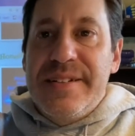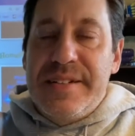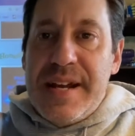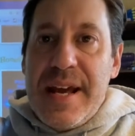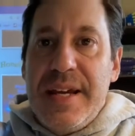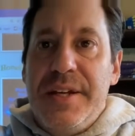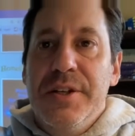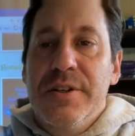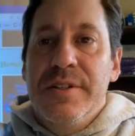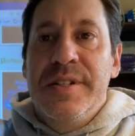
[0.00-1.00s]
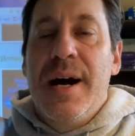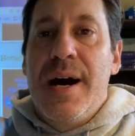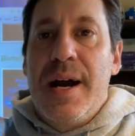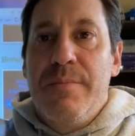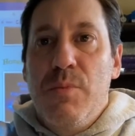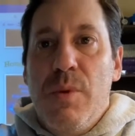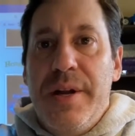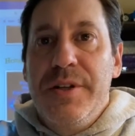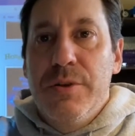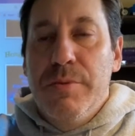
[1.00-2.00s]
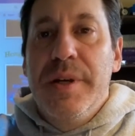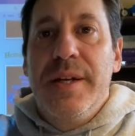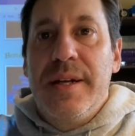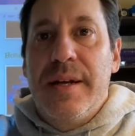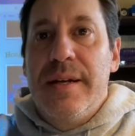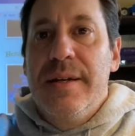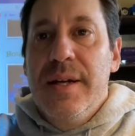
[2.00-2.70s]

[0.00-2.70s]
Take your time when you're reading it.